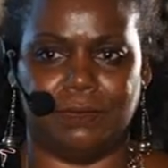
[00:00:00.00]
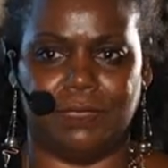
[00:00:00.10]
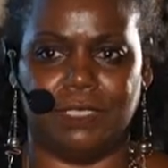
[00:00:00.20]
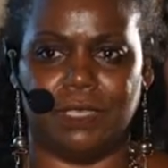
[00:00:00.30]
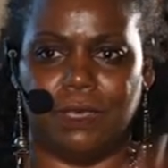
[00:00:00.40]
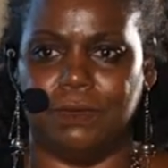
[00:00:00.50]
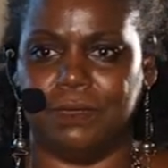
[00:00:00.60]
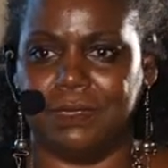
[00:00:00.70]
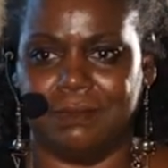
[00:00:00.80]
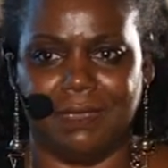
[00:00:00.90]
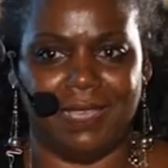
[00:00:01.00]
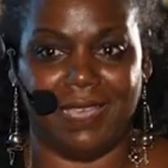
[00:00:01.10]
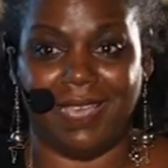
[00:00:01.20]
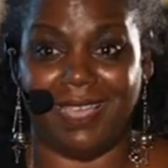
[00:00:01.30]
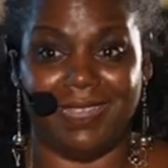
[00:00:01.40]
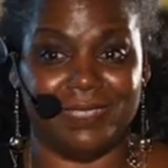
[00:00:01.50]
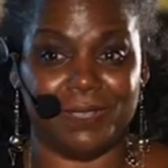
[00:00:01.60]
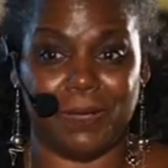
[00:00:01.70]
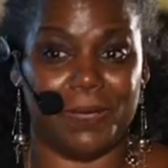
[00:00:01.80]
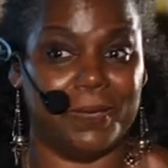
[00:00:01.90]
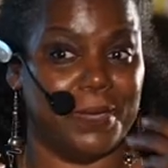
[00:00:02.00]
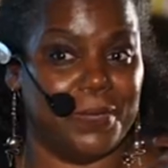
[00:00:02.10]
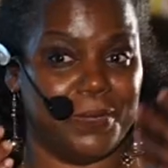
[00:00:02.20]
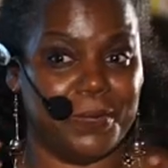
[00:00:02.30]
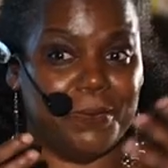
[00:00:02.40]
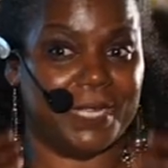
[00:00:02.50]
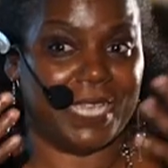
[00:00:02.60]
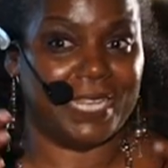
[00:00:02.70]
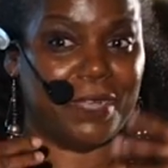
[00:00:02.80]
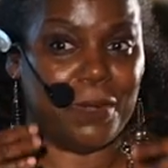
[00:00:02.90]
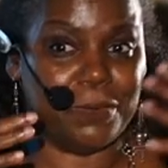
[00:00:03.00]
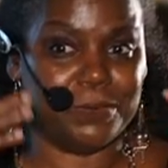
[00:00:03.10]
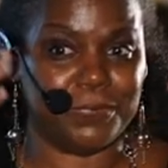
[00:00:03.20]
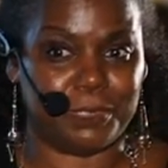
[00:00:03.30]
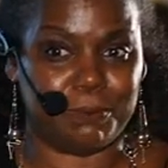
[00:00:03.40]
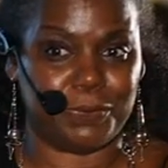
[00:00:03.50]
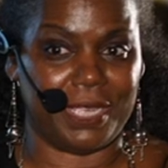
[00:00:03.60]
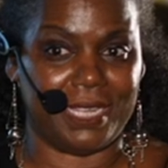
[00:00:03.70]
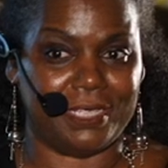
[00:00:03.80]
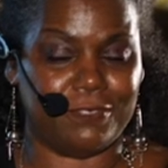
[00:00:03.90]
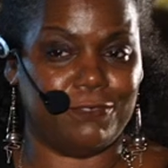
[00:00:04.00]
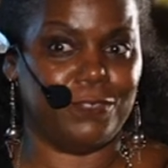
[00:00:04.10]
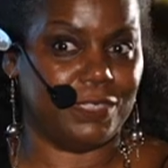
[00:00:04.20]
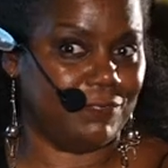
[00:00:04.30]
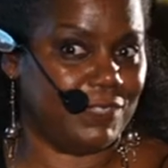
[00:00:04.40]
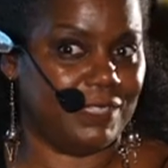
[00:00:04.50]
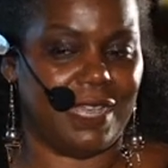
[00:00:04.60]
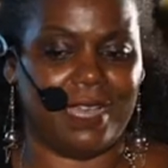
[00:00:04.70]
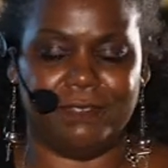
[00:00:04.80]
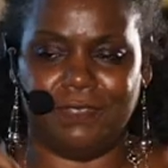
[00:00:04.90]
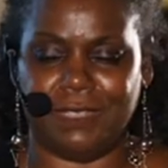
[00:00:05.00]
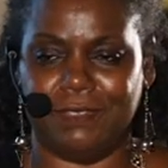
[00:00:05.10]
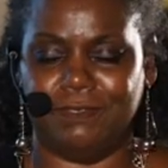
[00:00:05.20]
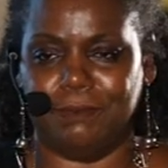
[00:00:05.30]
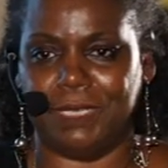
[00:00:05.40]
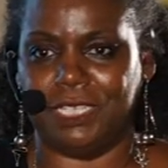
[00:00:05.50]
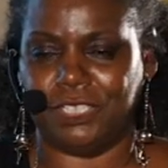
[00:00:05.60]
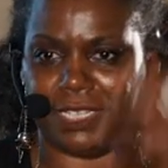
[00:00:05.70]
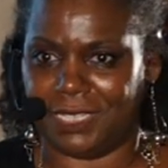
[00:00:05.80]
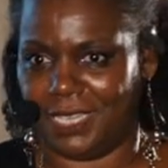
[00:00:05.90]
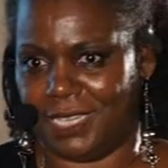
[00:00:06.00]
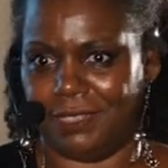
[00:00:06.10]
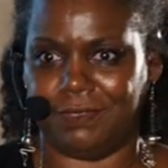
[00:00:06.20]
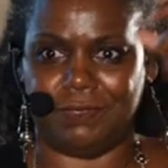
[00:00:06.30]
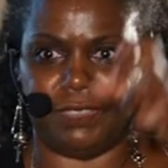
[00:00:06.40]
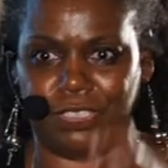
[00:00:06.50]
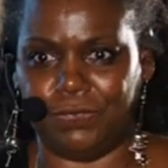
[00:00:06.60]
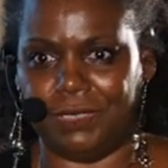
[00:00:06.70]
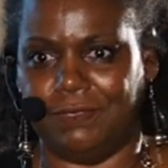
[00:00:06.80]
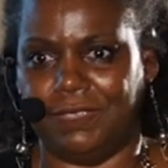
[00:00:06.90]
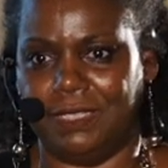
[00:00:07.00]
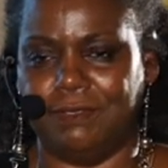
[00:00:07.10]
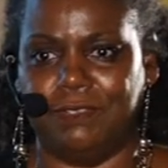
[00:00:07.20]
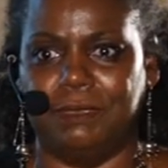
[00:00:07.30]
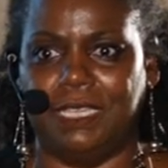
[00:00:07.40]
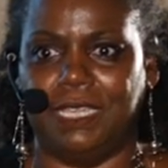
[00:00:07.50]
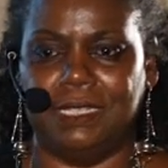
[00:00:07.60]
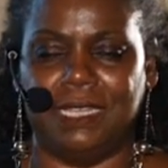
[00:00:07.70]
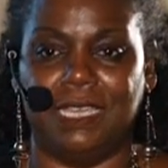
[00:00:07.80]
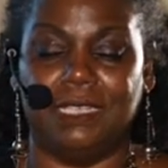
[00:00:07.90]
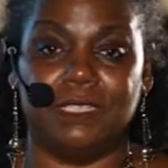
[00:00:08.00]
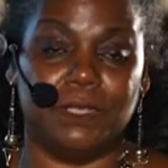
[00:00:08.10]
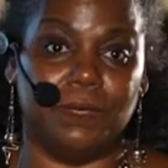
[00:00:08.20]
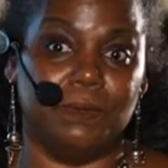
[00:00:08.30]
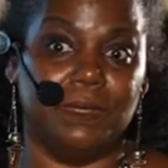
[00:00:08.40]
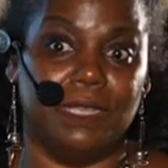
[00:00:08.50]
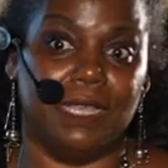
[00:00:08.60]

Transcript: it goes. And as you know, we're getting older, the brain is full of a lot of information. I can't even retrieve it from day to day. So,